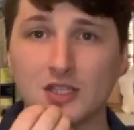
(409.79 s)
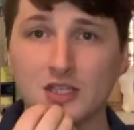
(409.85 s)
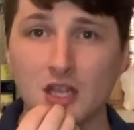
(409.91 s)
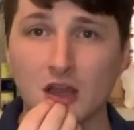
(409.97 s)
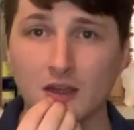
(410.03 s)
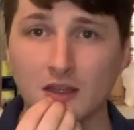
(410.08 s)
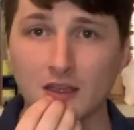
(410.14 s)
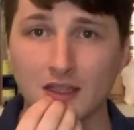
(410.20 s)

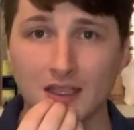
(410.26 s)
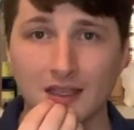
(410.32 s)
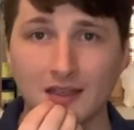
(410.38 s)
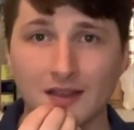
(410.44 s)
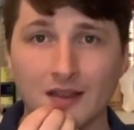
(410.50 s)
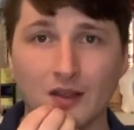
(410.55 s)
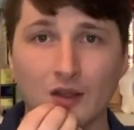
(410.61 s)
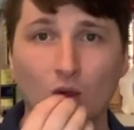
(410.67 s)

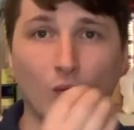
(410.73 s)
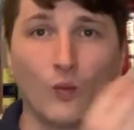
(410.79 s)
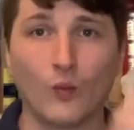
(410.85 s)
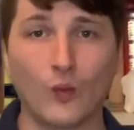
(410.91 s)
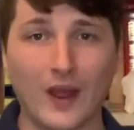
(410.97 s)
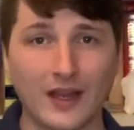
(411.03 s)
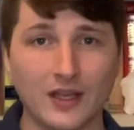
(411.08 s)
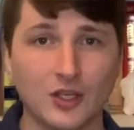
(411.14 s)
tonguing
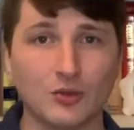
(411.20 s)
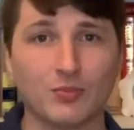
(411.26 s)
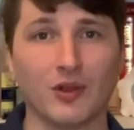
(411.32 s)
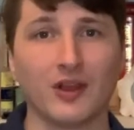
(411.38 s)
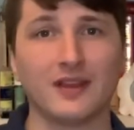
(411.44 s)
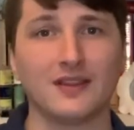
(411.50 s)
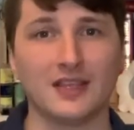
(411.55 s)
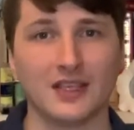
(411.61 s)
when you
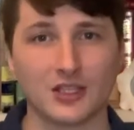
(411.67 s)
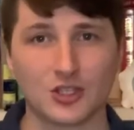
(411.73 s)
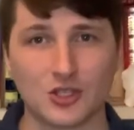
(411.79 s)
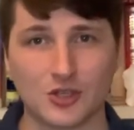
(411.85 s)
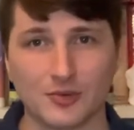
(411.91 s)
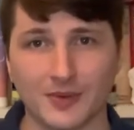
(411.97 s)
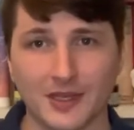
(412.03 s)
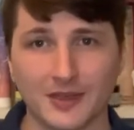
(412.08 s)
play the
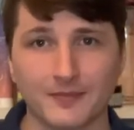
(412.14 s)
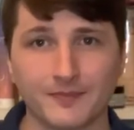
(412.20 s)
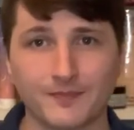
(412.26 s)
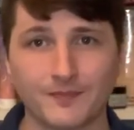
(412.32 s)
instrument.